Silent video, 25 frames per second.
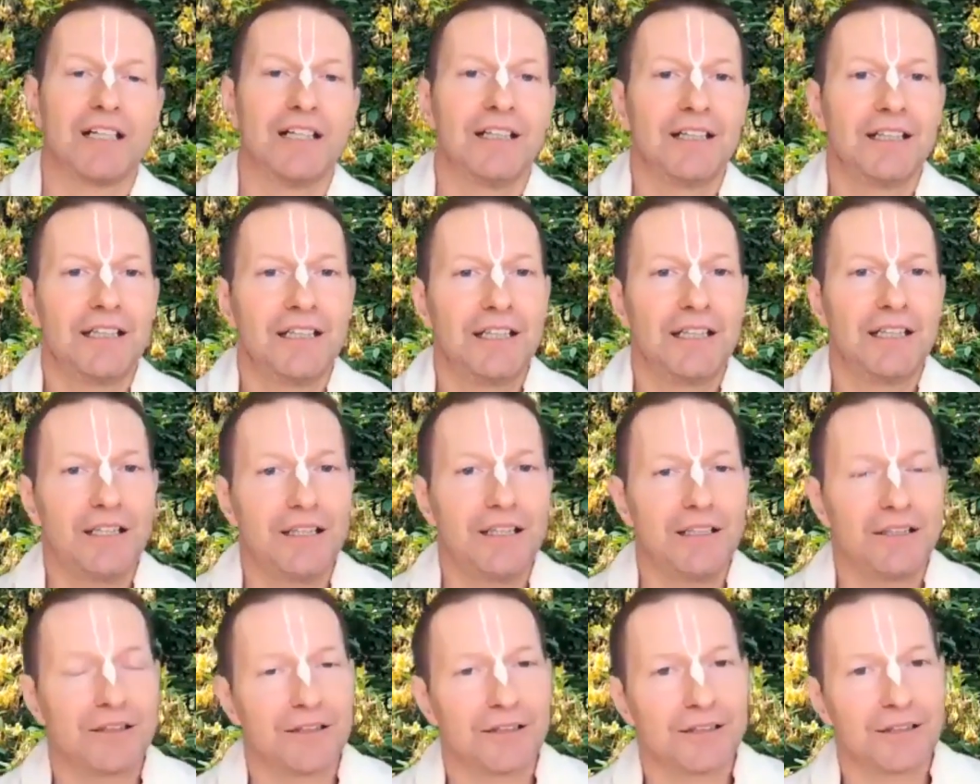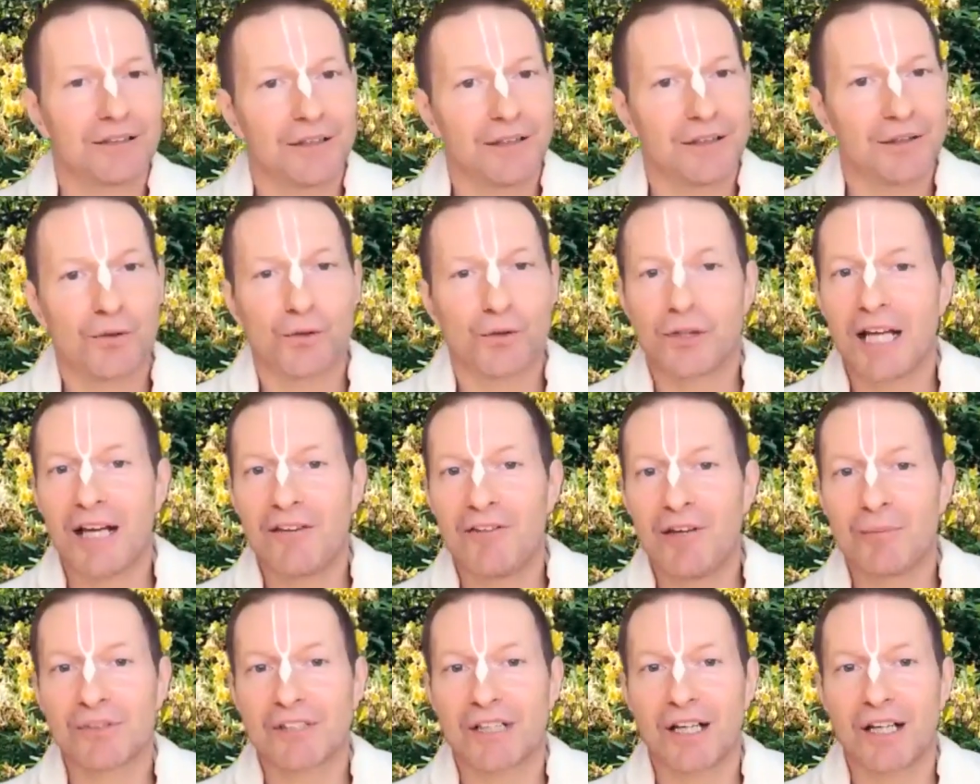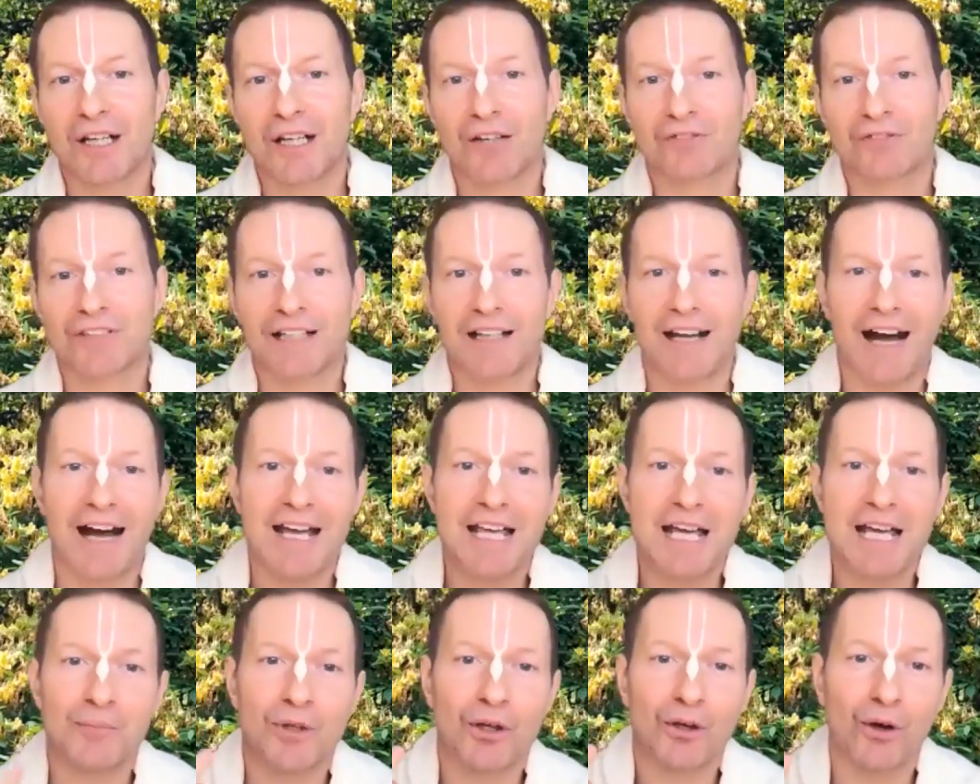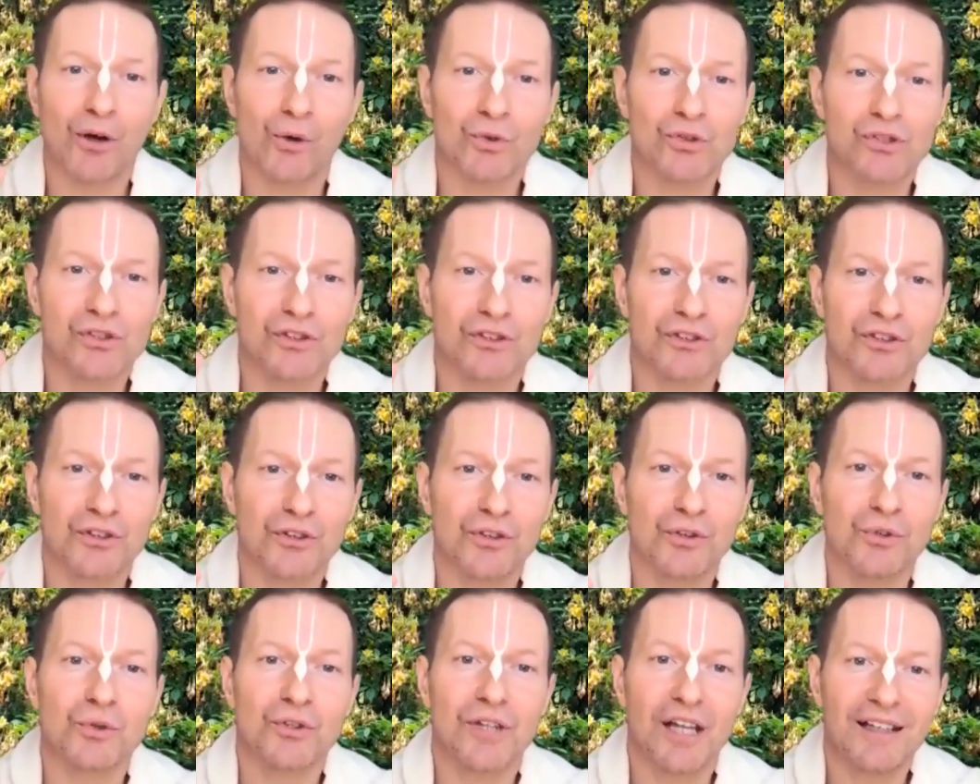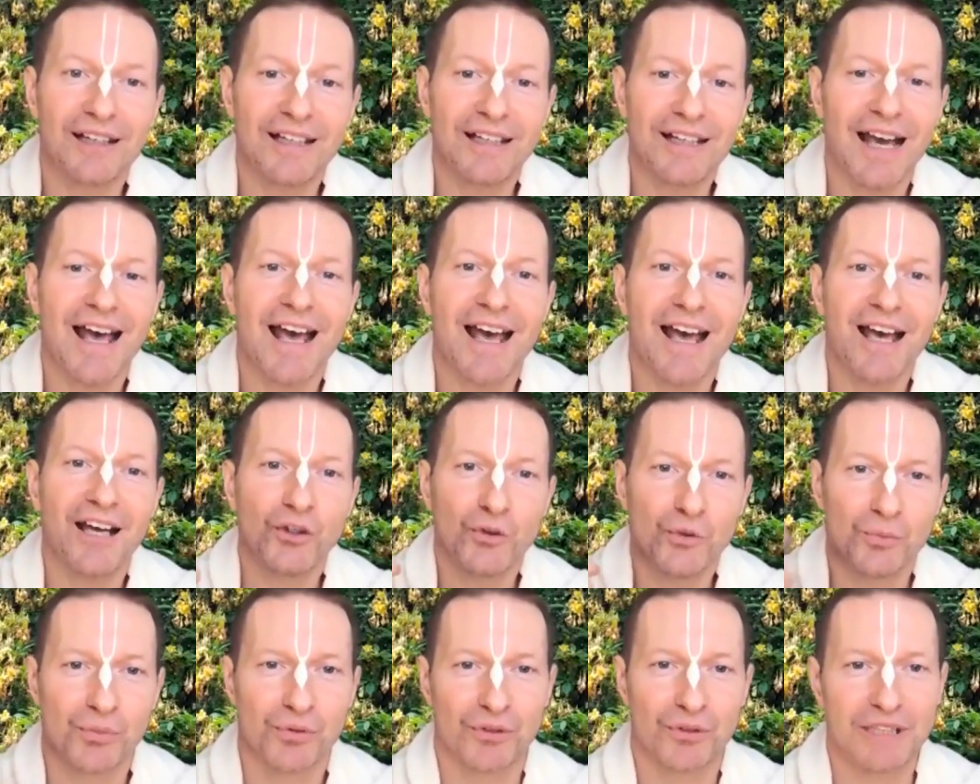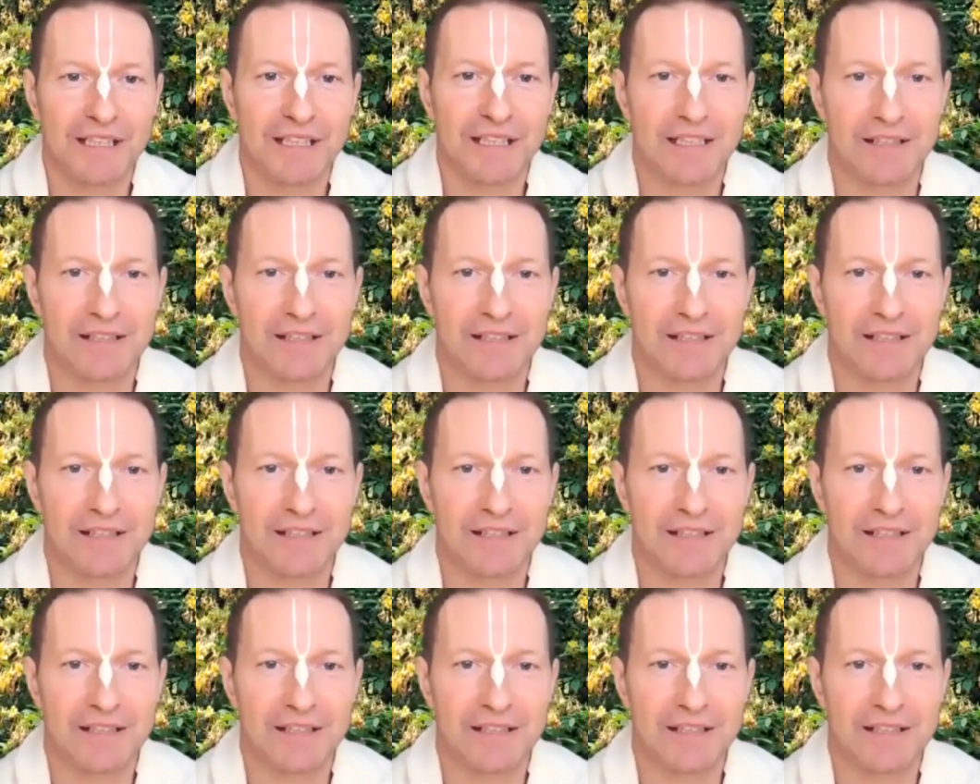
Gurudev himself said, I am closer to you than the air you breathe.